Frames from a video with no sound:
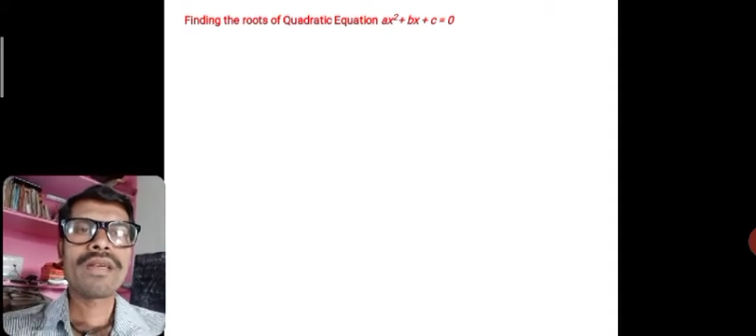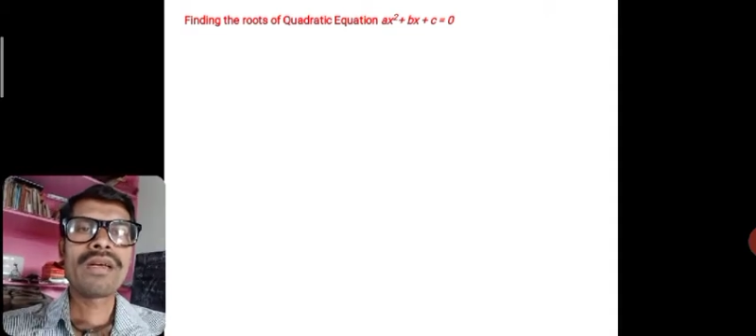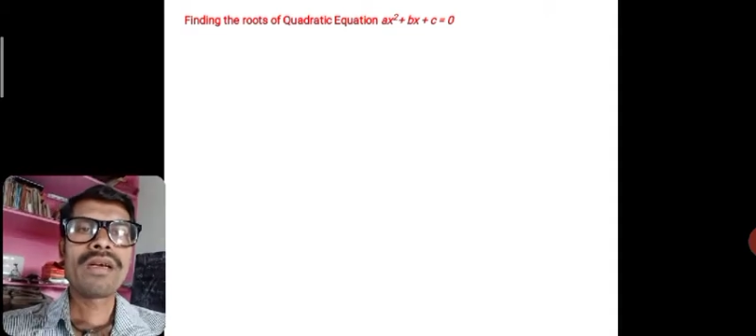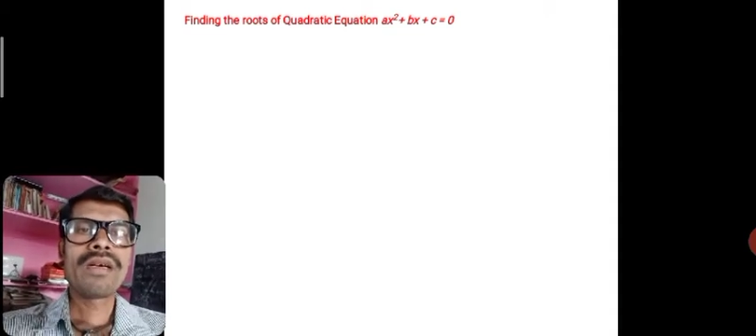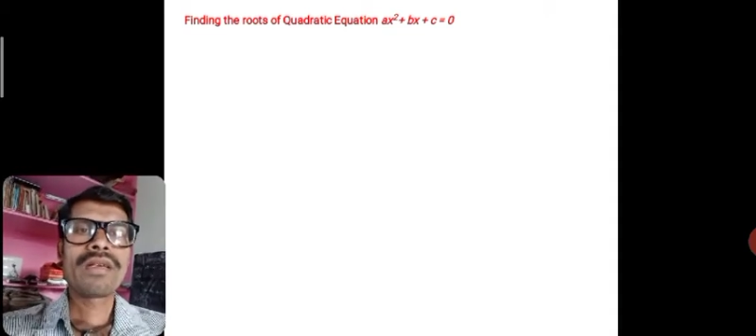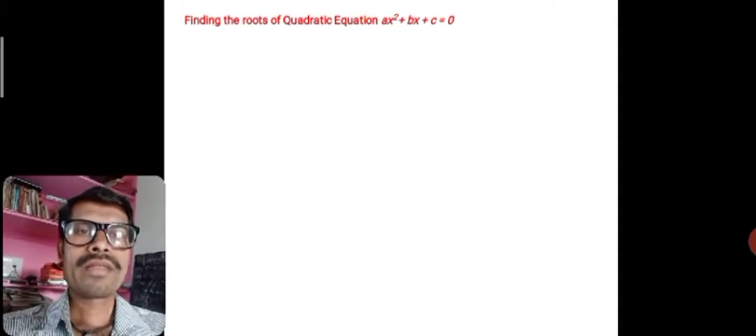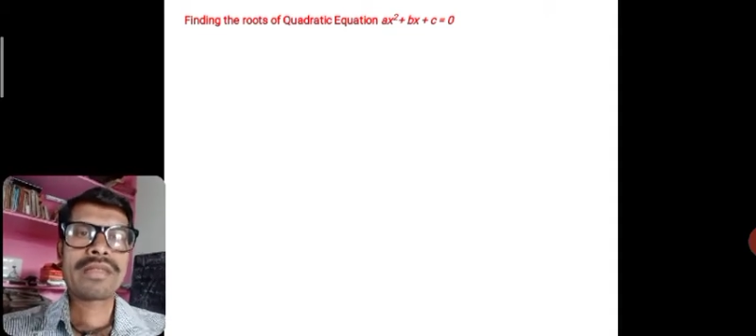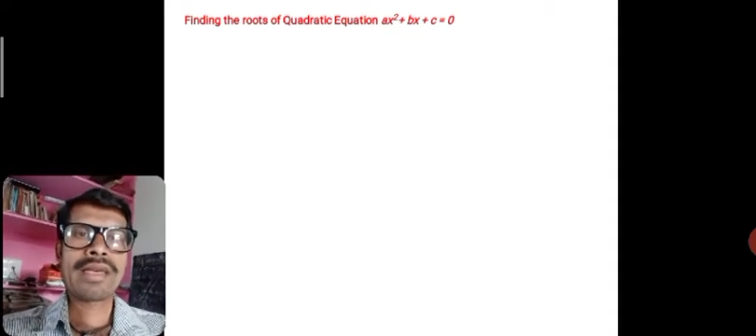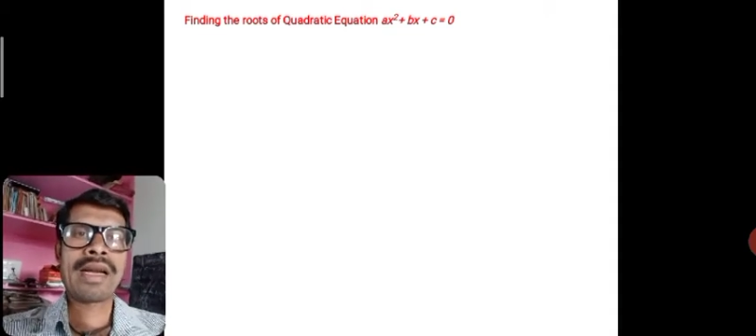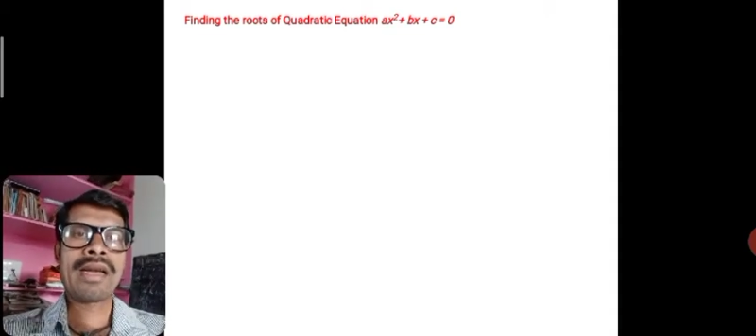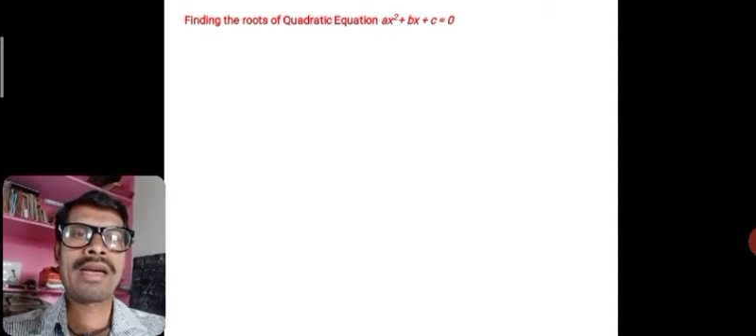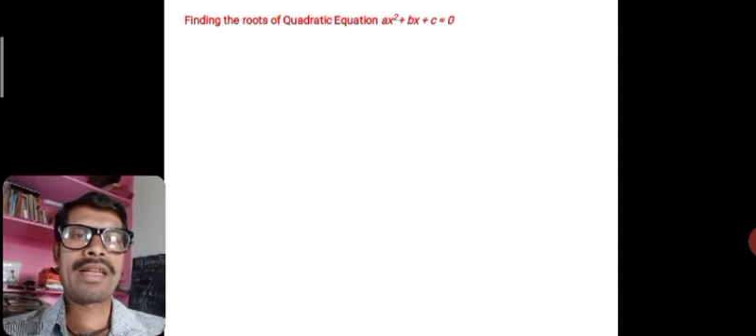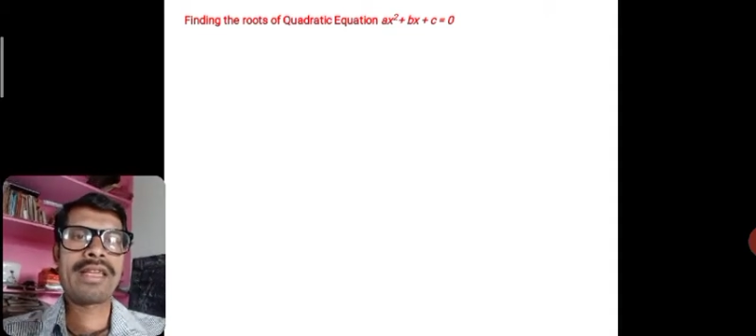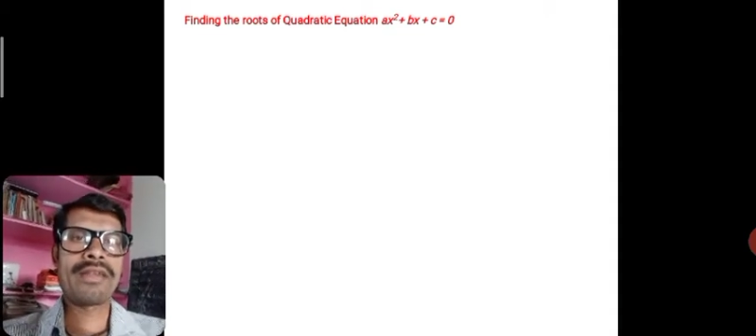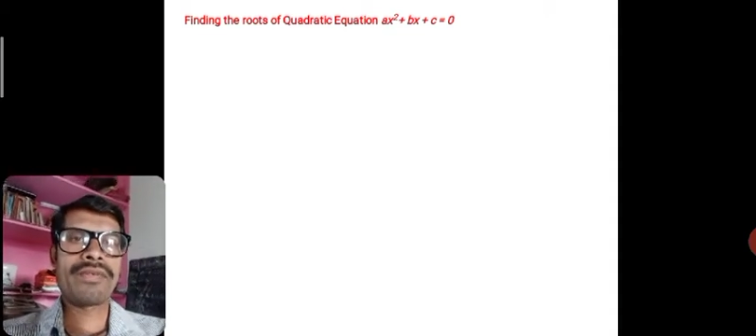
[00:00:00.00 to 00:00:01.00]

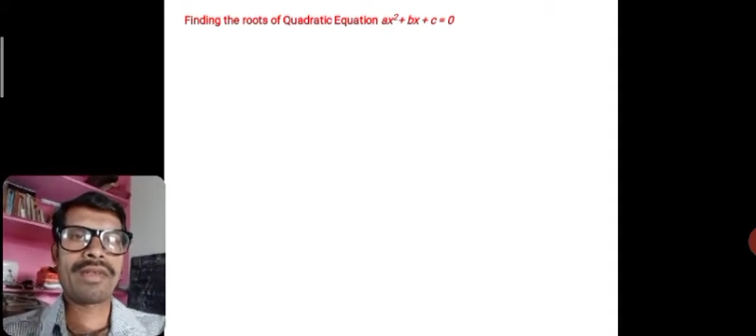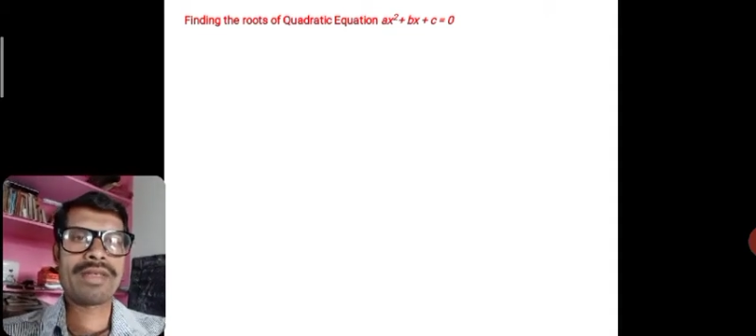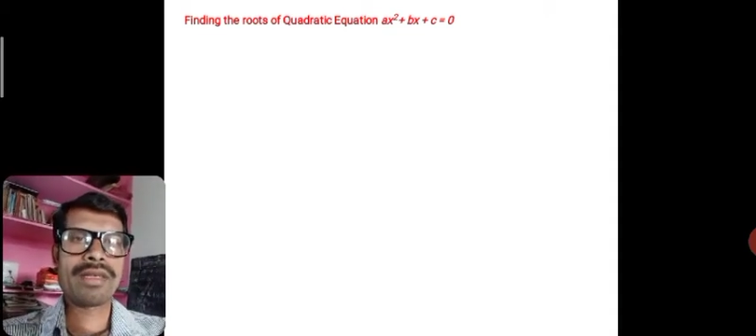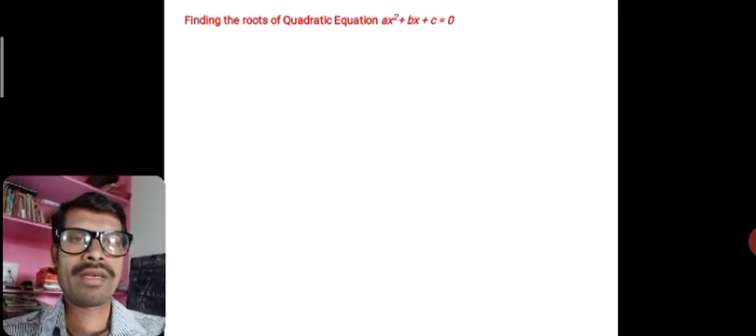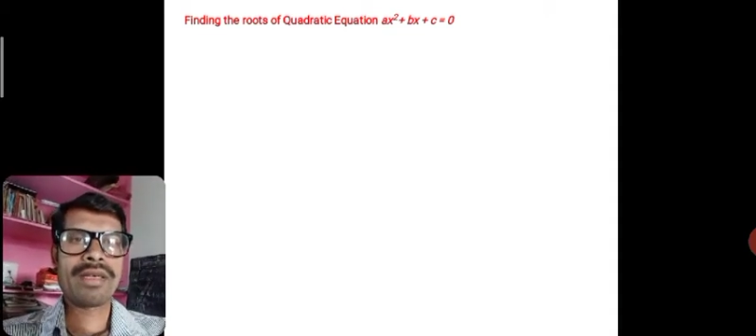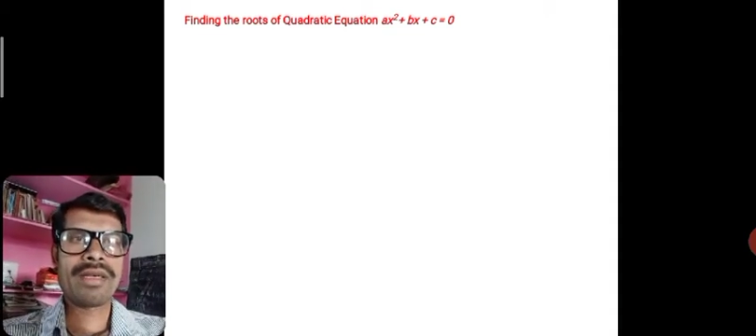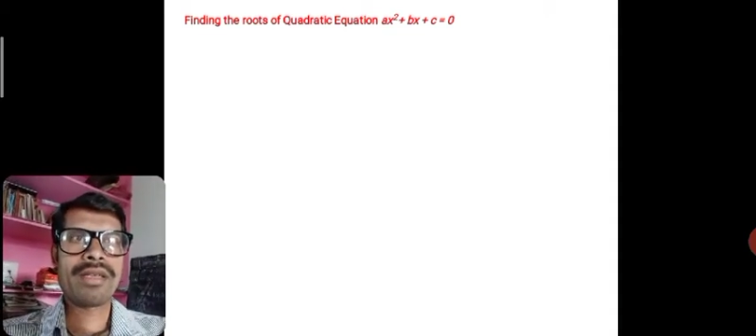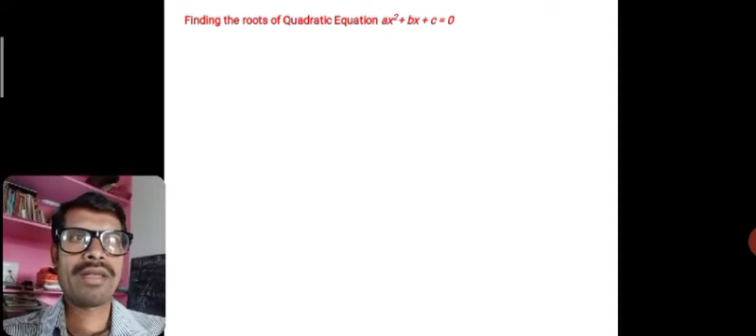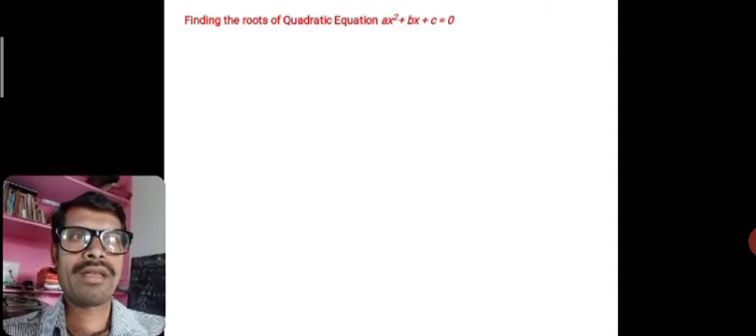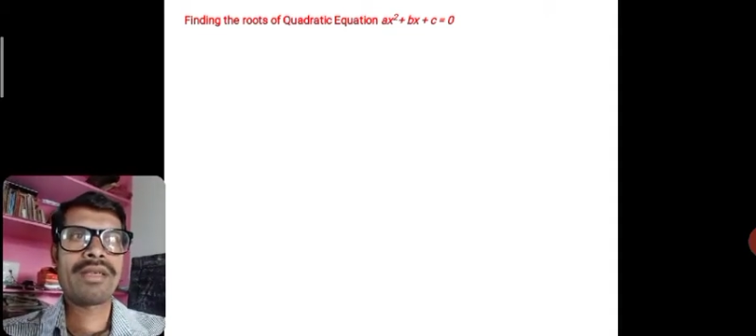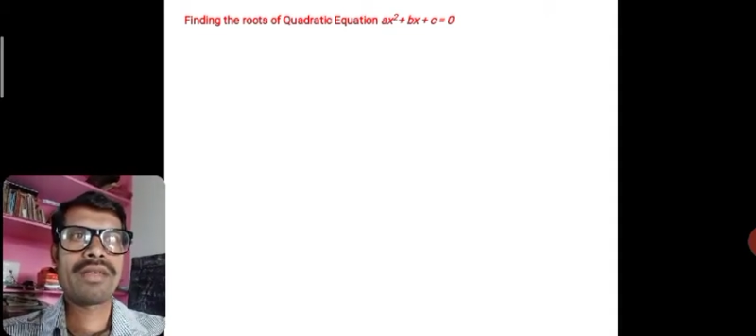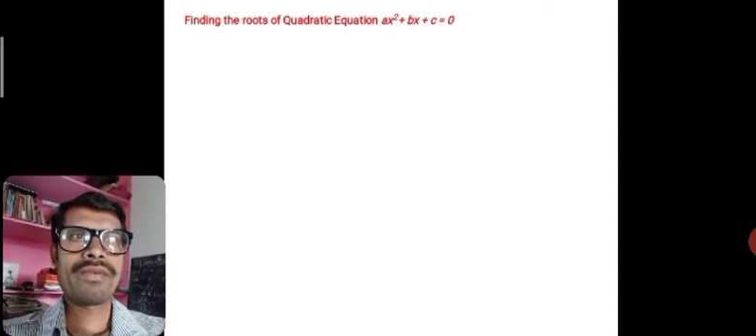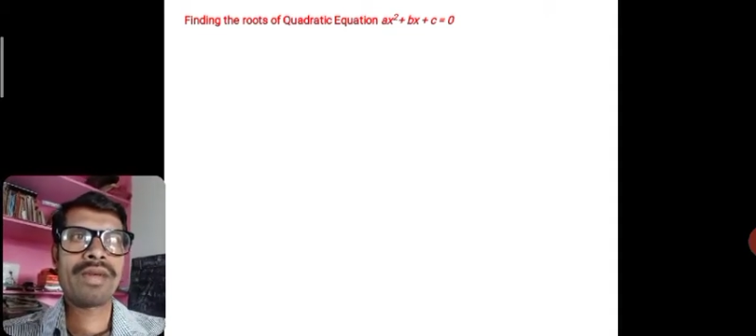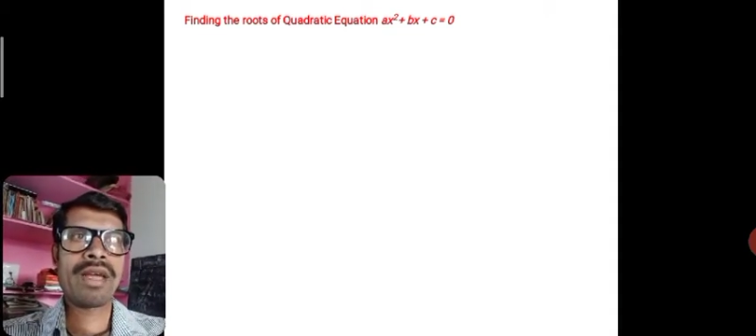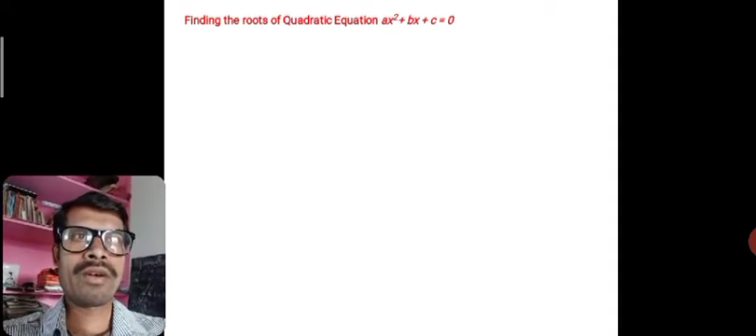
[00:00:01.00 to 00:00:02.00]
standard equation.
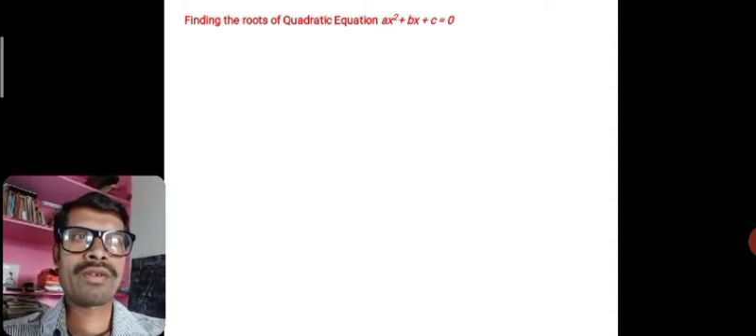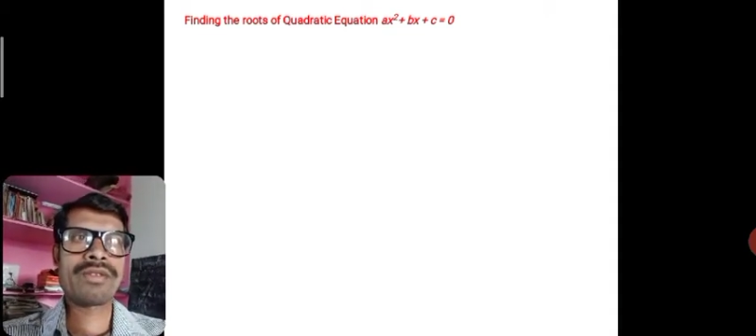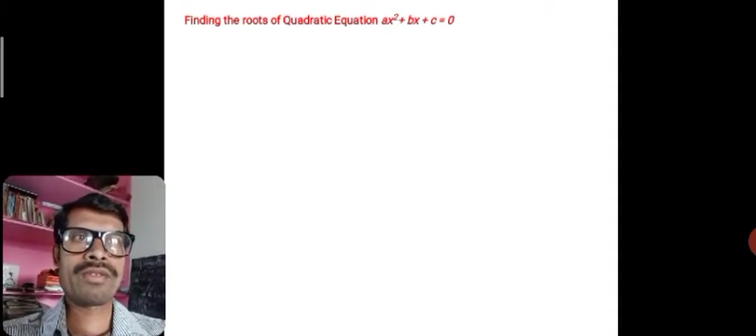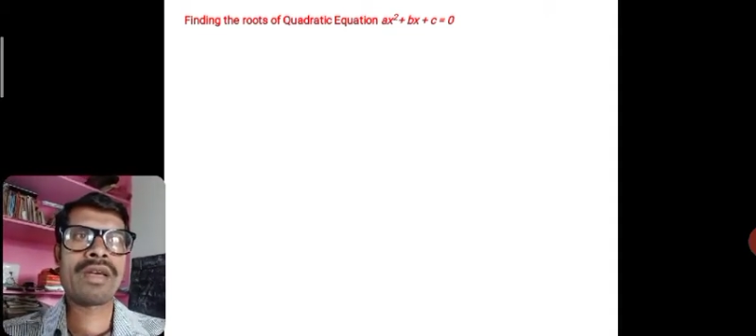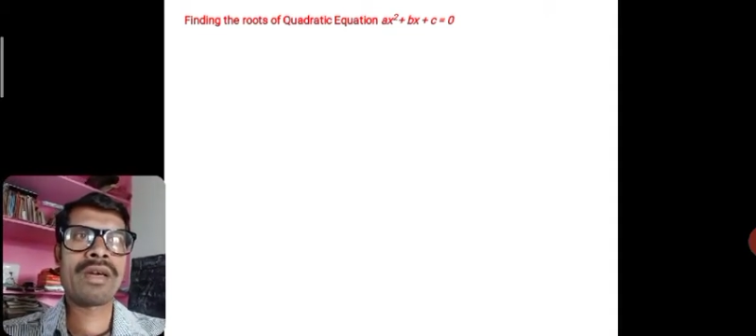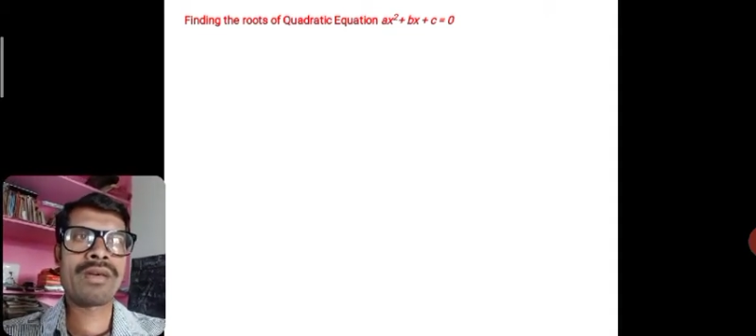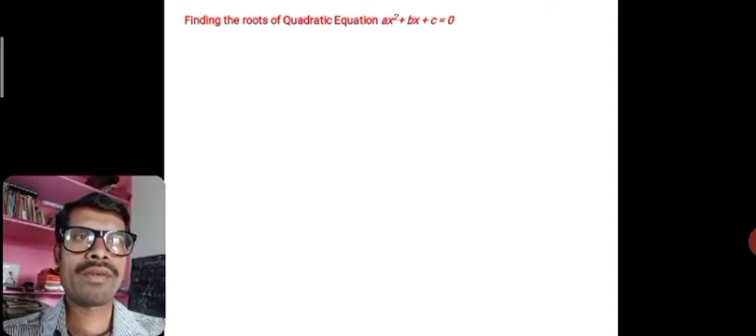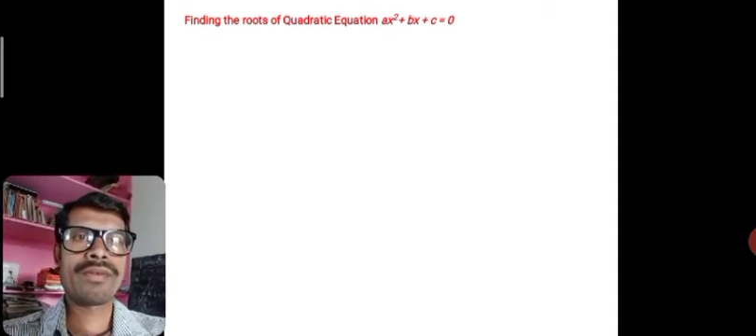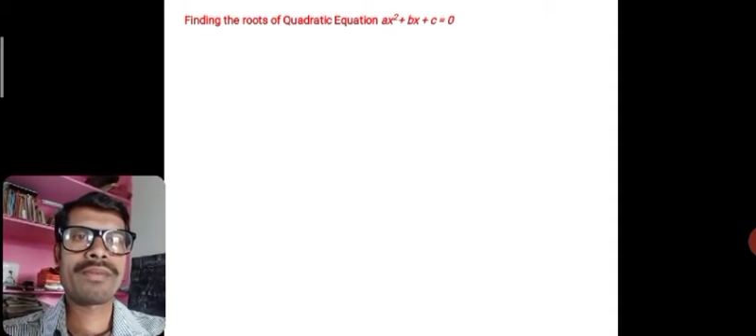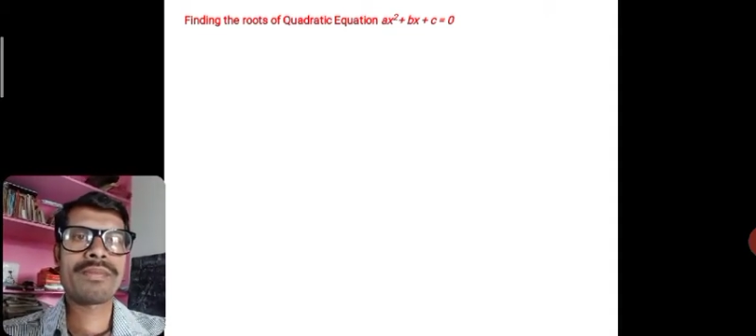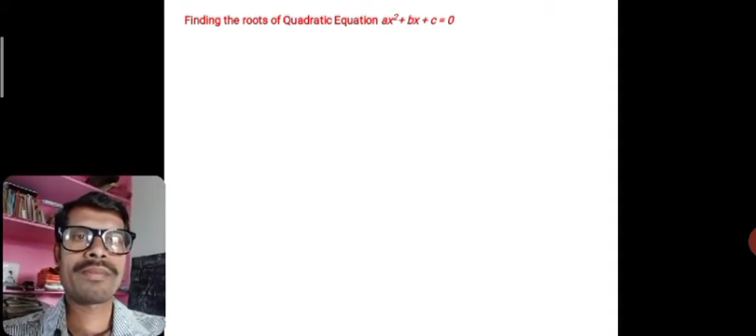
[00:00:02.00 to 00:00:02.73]
We have to solve.